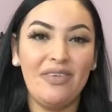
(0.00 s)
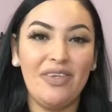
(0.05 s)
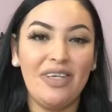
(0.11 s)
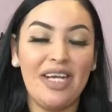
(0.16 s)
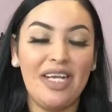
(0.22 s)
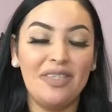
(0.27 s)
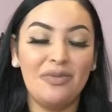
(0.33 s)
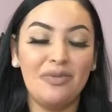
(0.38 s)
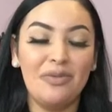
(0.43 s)
you
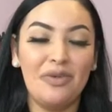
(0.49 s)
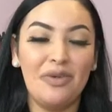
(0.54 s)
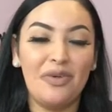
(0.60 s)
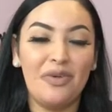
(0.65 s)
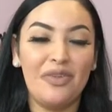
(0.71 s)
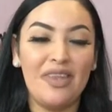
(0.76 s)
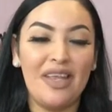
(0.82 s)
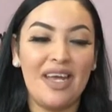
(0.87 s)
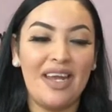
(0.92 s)
guys would
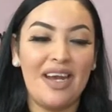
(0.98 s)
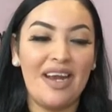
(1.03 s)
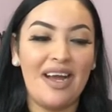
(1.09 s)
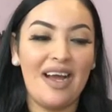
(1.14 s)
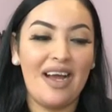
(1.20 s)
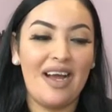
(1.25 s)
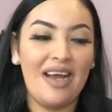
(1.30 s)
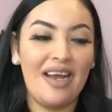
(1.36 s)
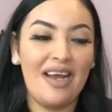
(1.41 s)
know that
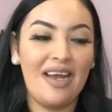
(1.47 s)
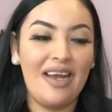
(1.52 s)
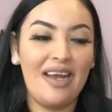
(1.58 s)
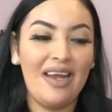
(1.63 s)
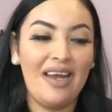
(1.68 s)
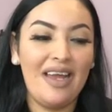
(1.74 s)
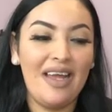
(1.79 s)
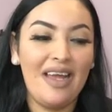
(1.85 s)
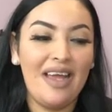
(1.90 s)

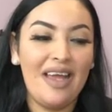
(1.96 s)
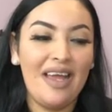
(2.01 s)
I